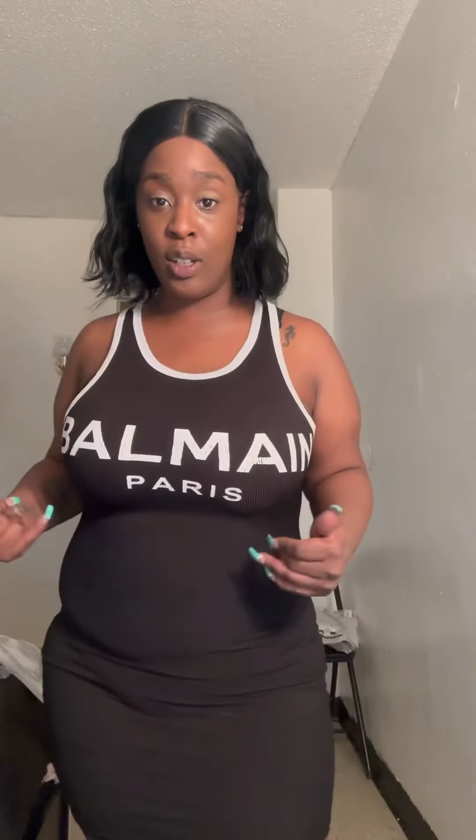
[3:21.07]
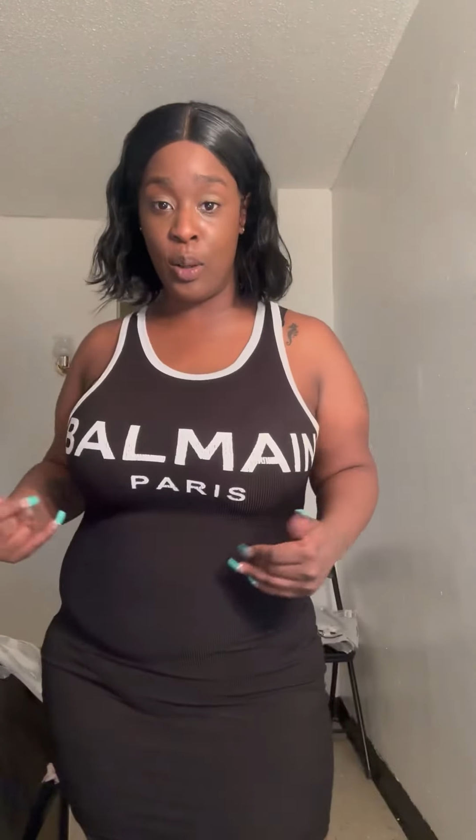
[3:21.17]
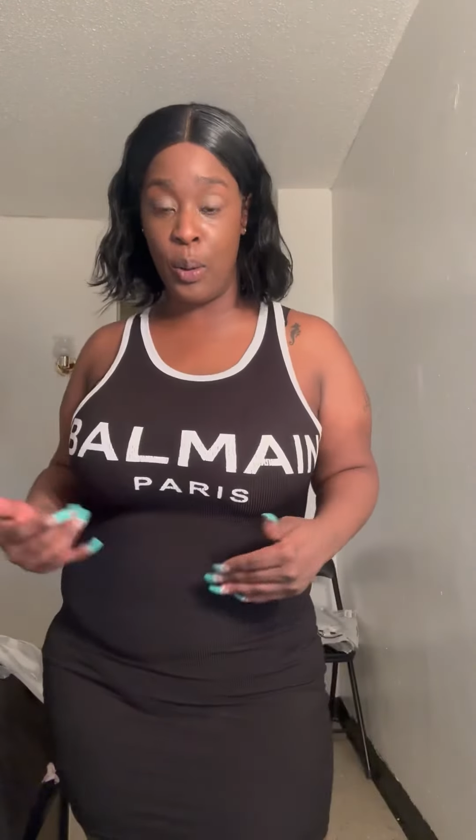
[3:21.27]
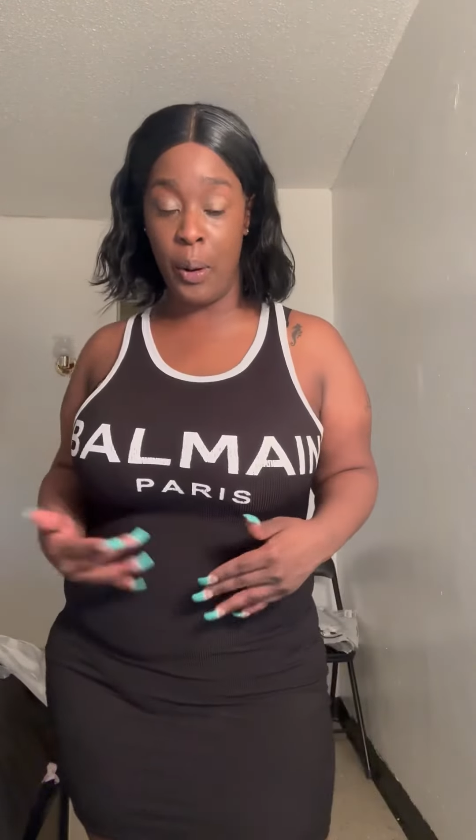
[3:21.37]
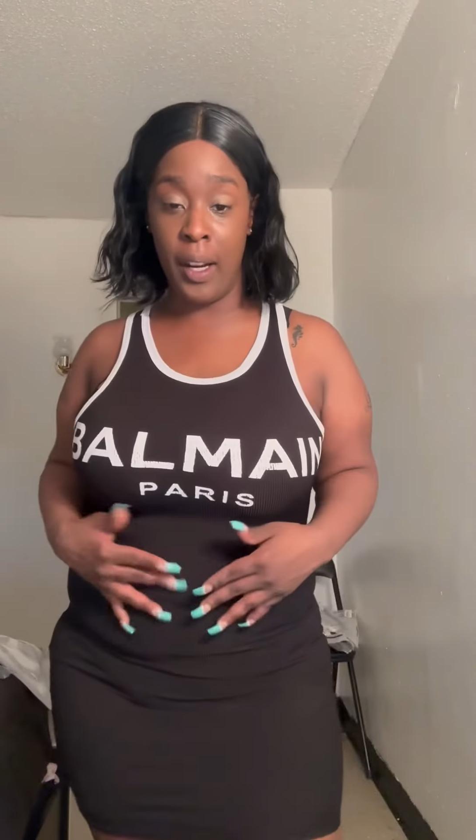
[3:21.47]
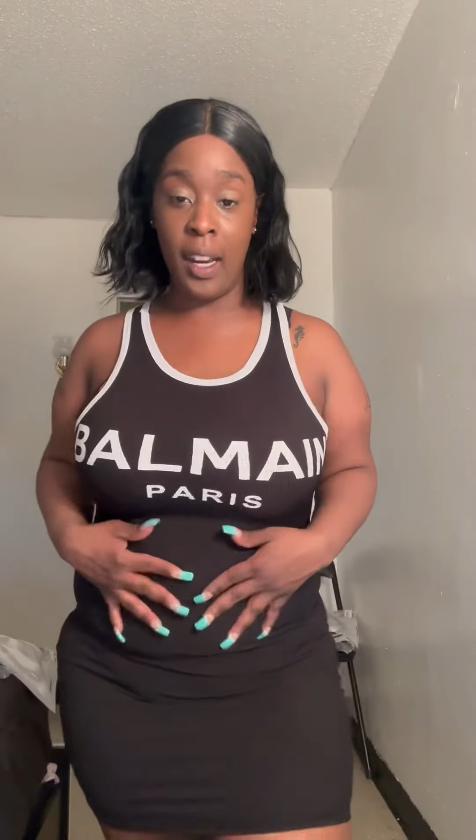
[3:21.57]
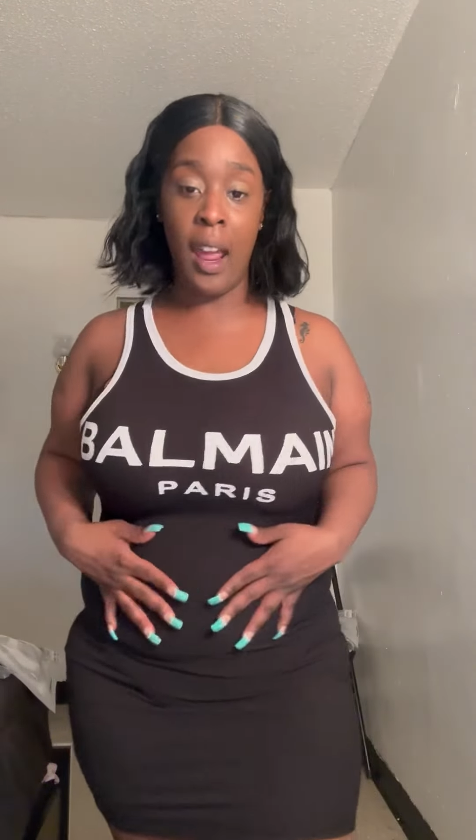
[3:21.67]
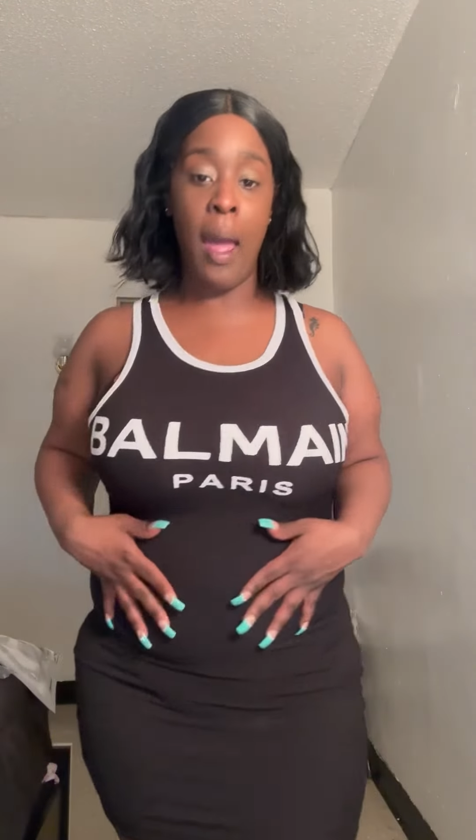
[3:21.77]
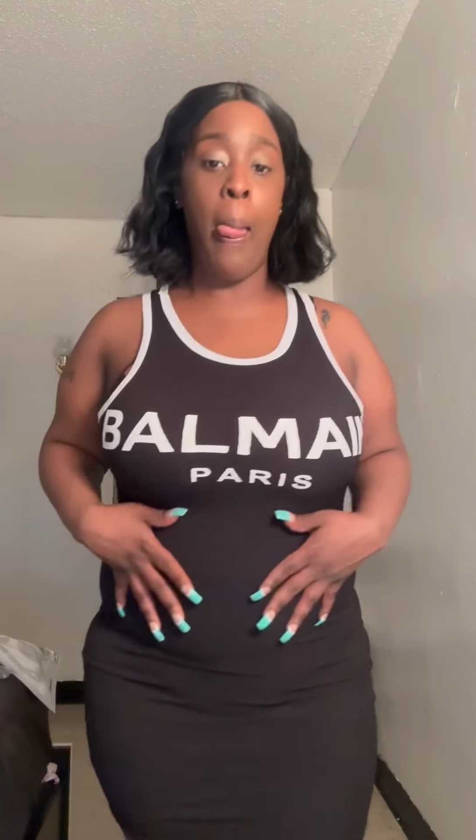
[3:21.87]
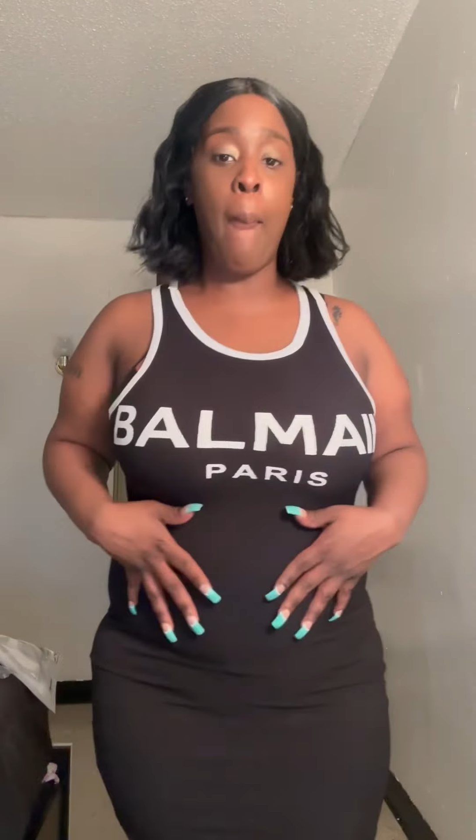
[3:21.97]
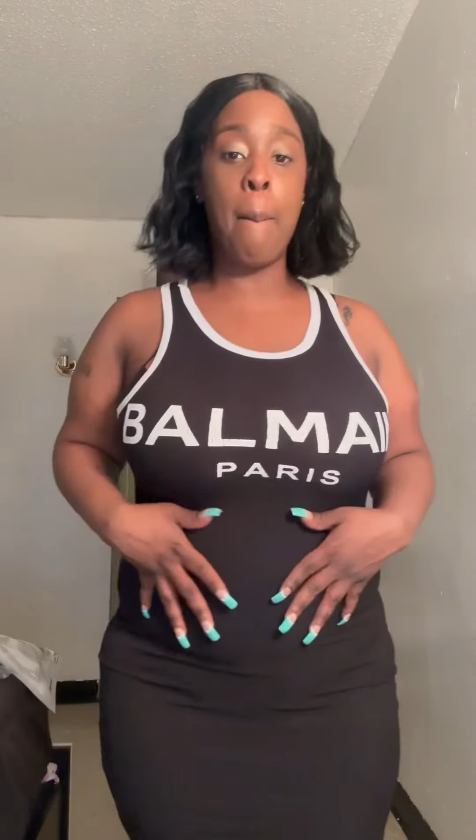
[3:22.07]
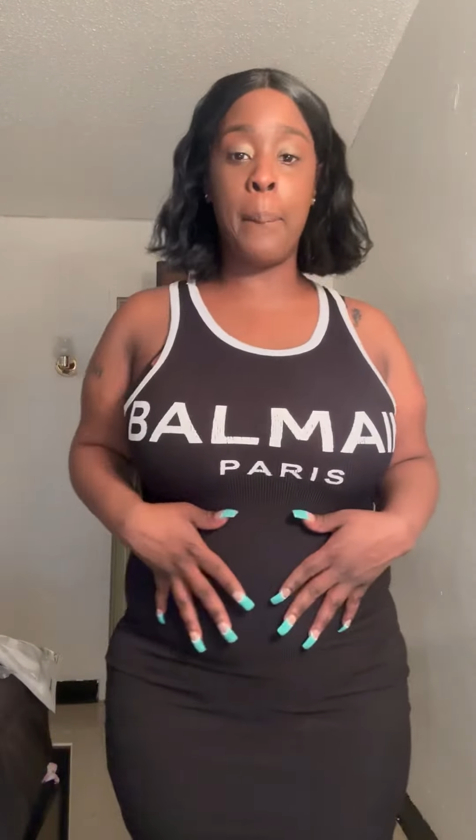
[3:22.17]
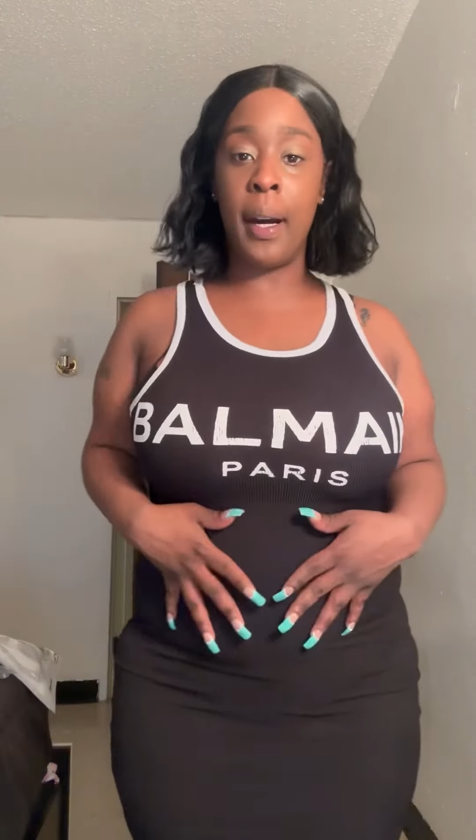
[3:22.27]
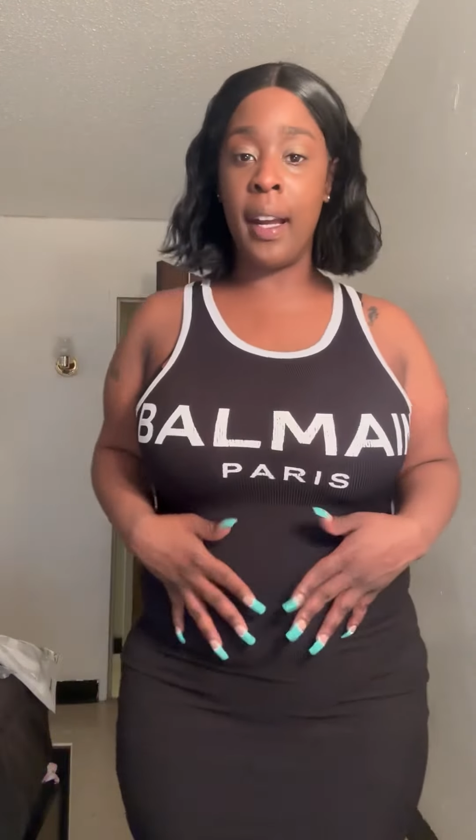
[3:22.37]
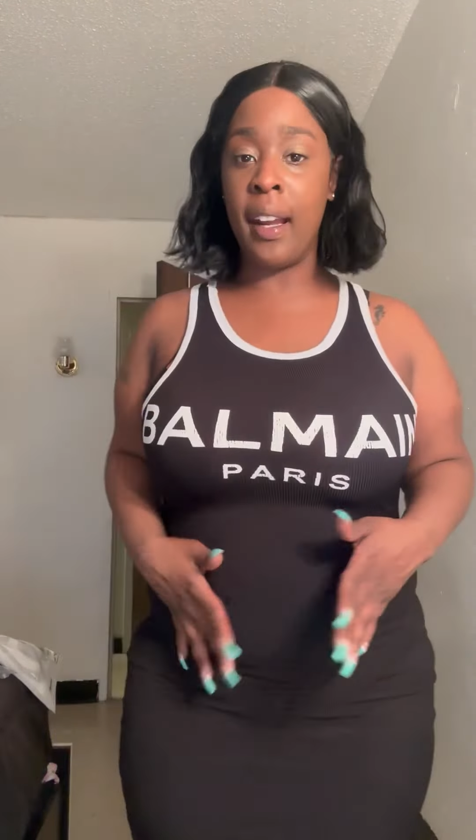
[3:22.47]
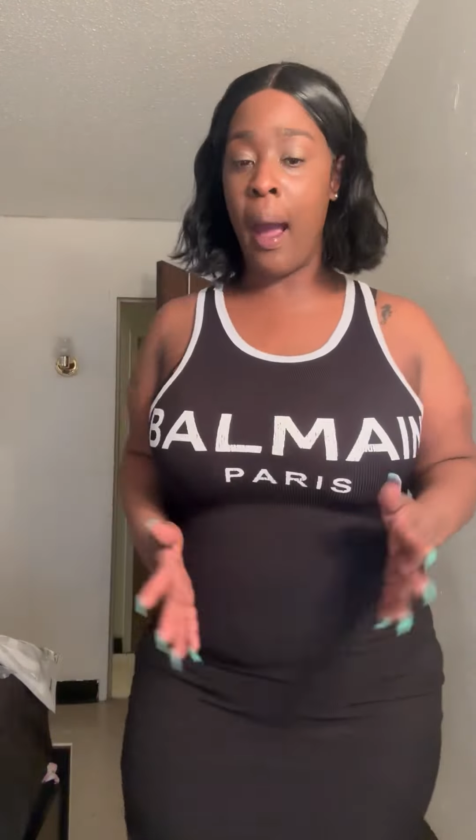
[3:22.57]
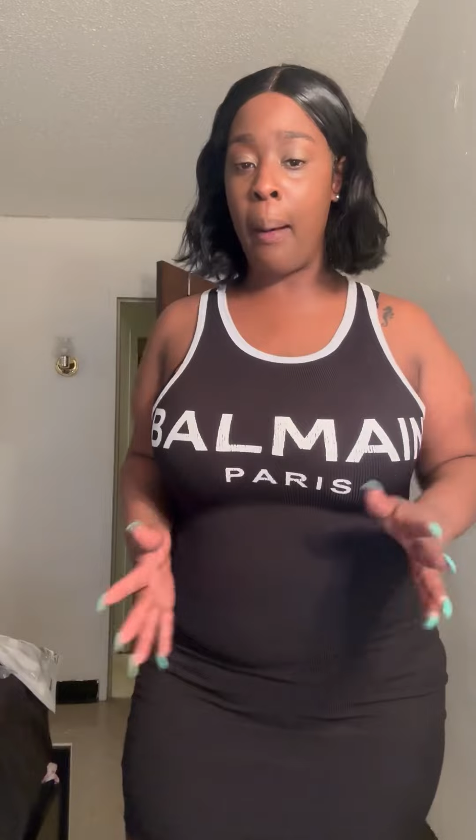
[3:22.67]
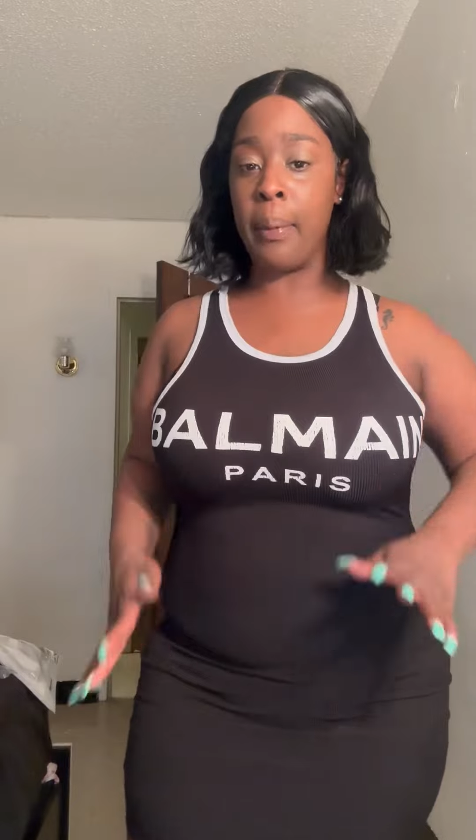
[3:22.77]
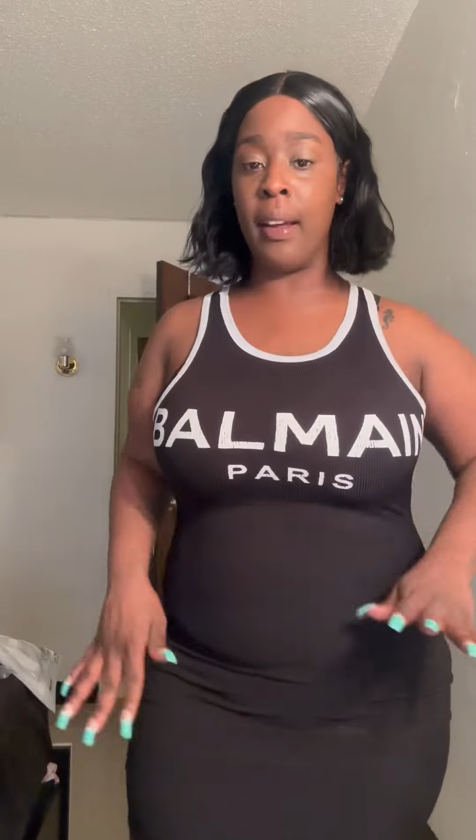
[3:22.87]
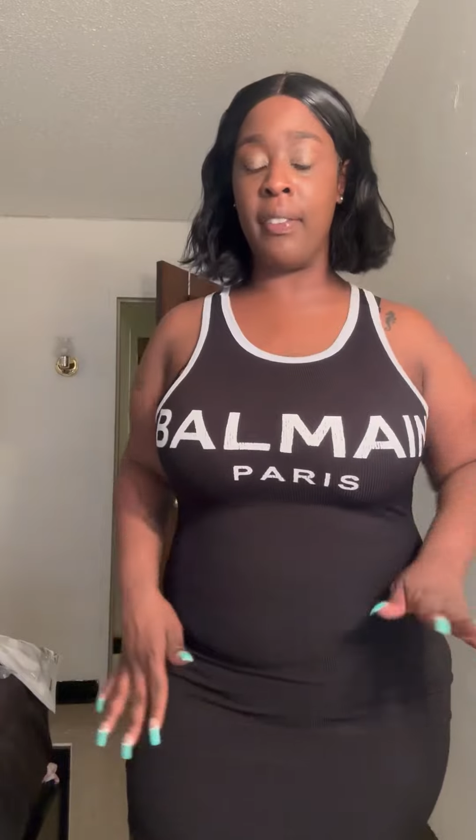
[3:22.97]
gone, but
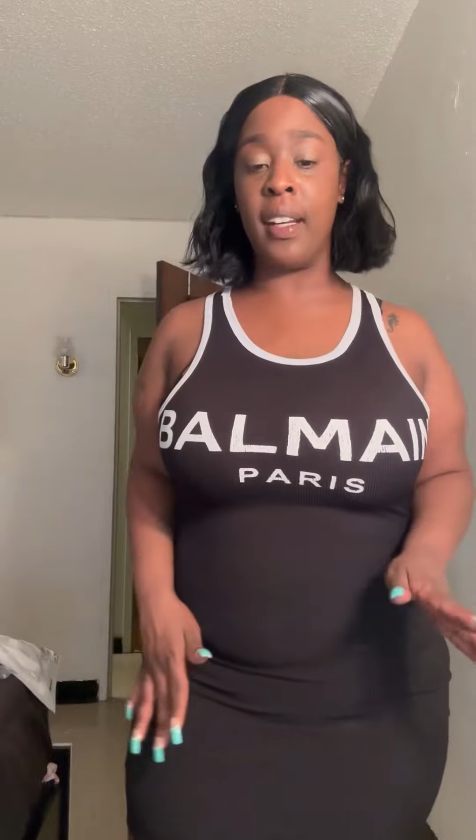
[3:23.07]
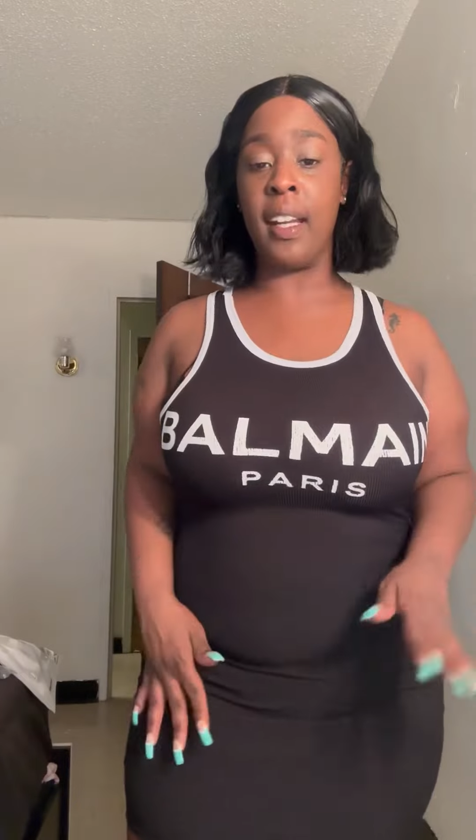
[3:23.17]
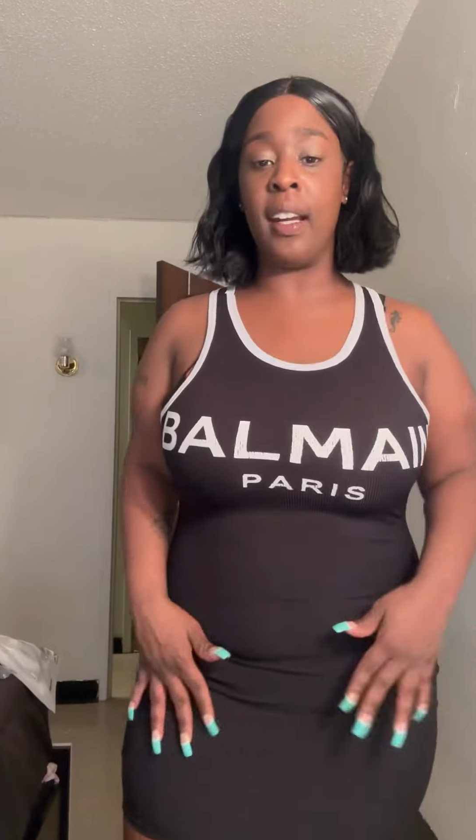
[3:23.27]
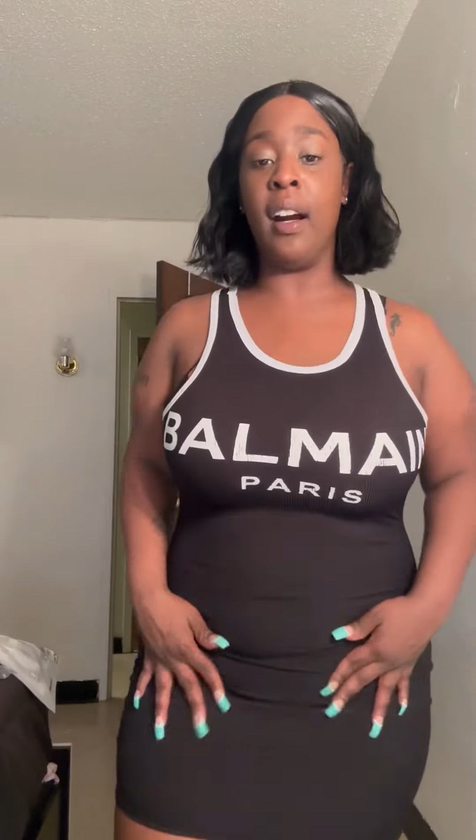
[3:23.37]
I'm loving it.